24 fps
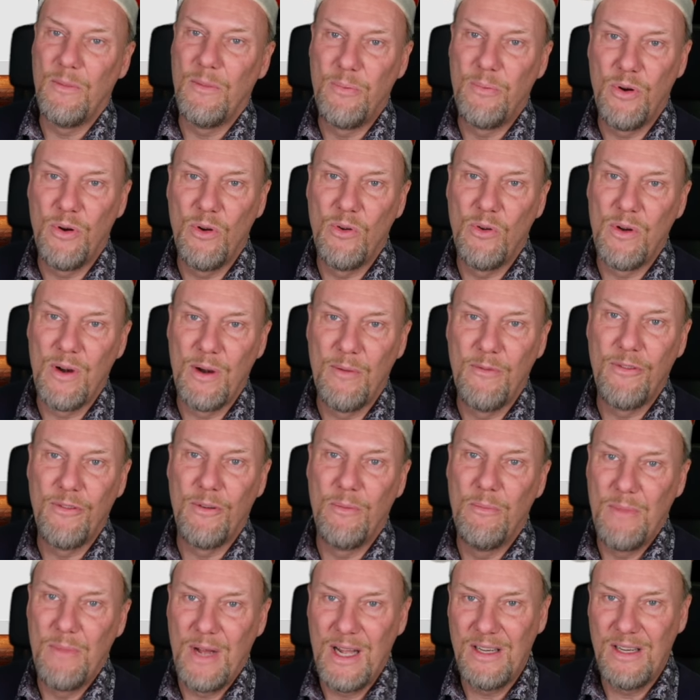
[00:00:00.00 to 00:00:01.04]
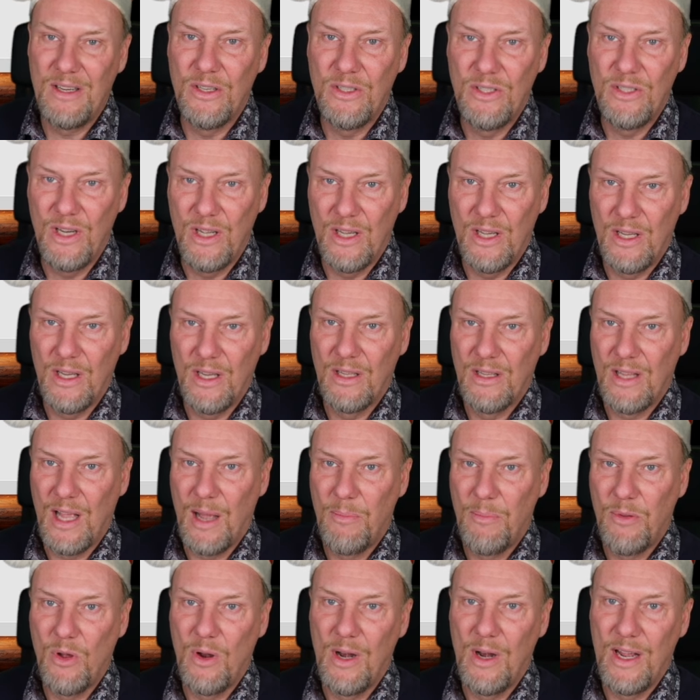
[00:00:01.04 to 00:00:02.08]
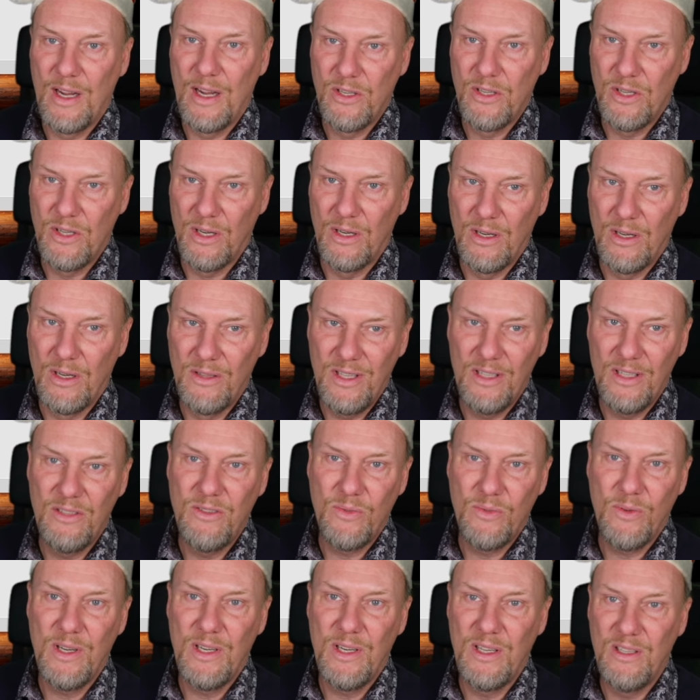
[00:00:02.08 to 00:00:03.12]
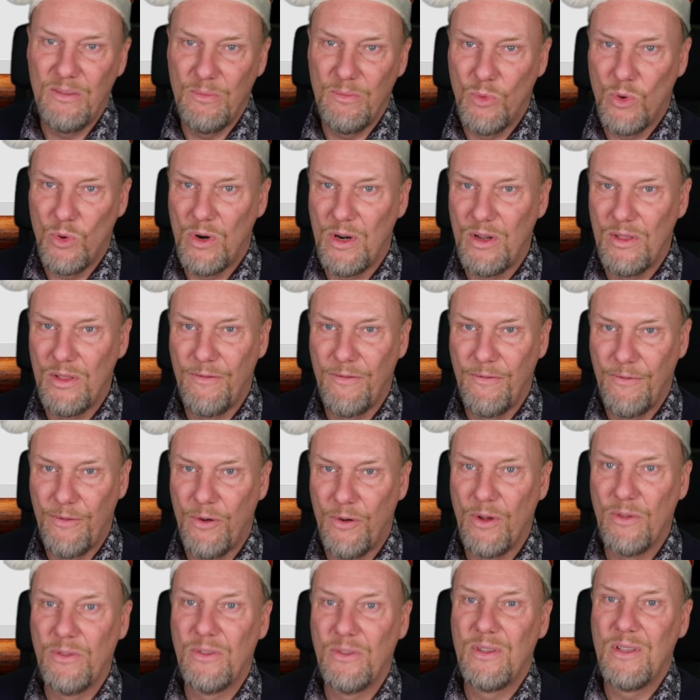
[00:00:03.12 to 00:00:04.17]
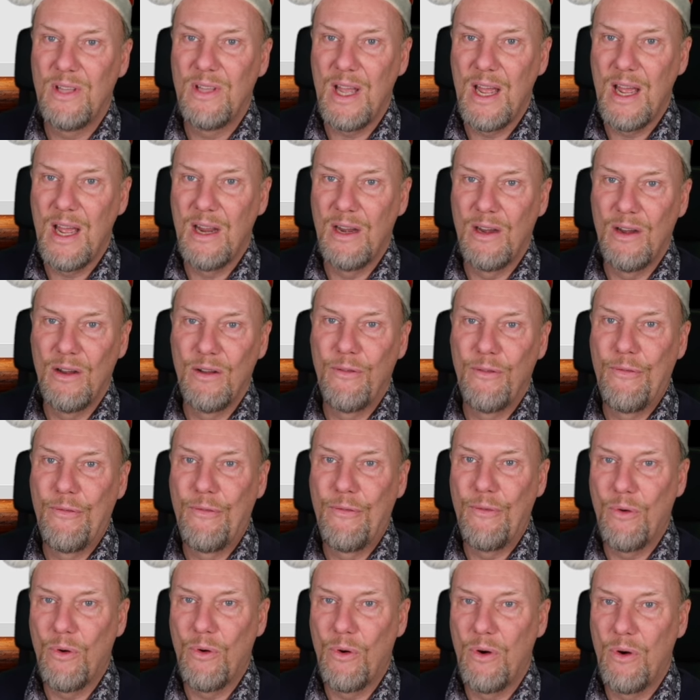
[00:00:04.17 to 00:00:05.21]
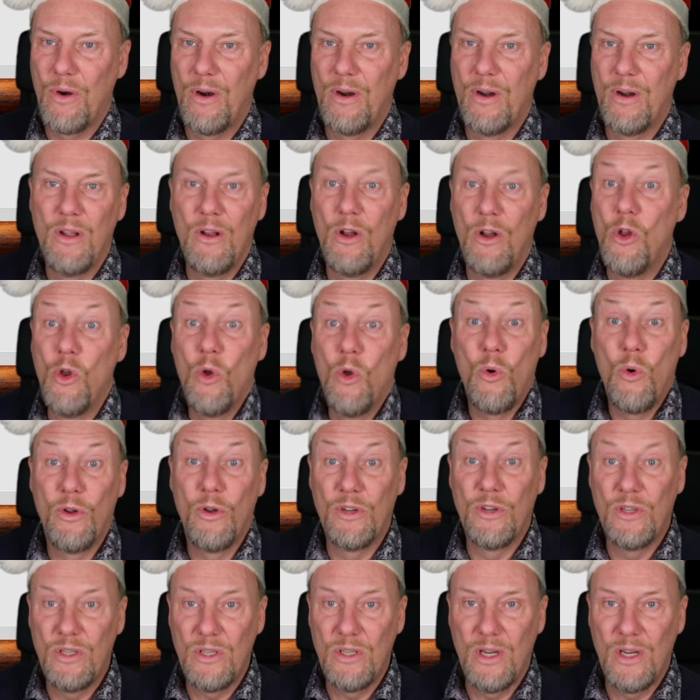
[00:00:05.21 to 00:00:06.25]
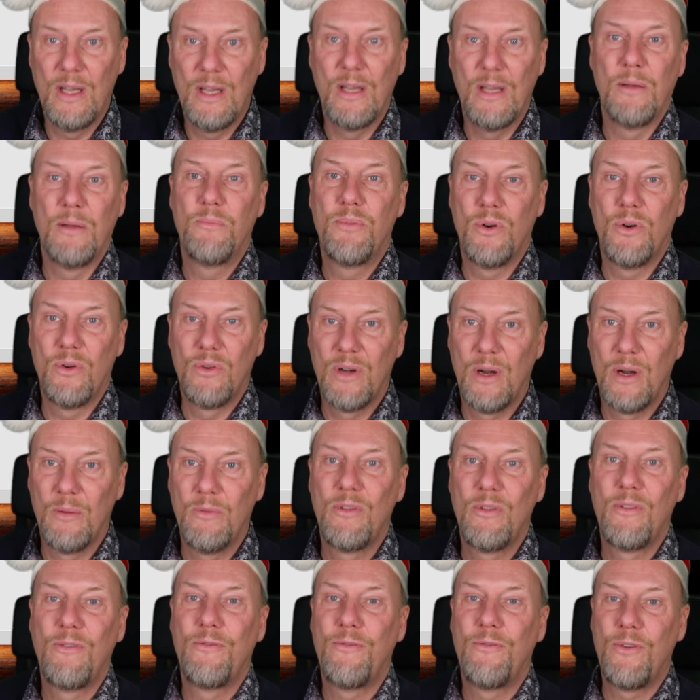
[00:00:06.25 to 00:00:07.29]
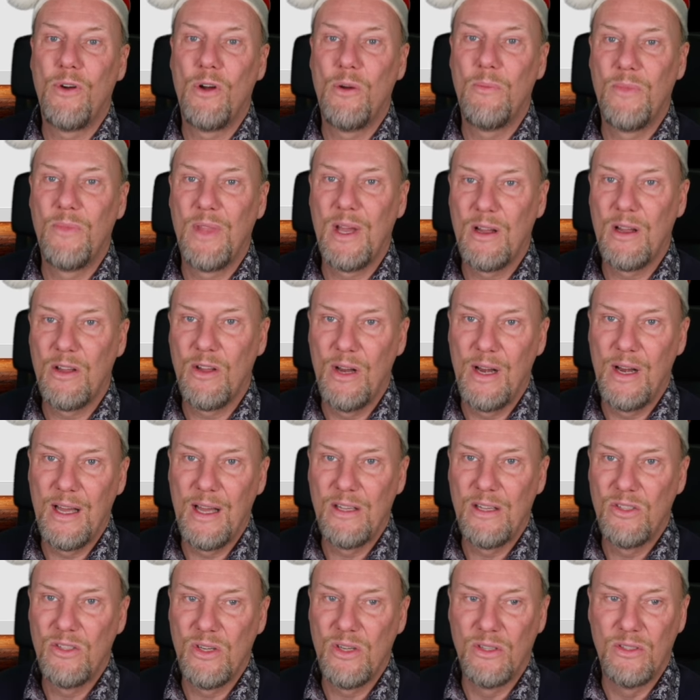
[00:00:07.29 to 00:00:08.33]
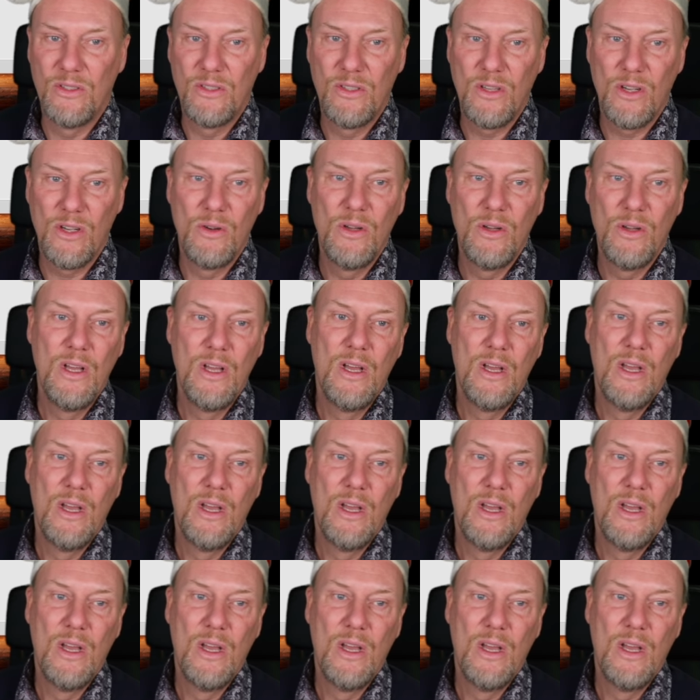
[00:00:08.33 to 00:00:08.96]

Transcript: program for managing a TAP collection. This one is more the front end for launching programs from that collection. So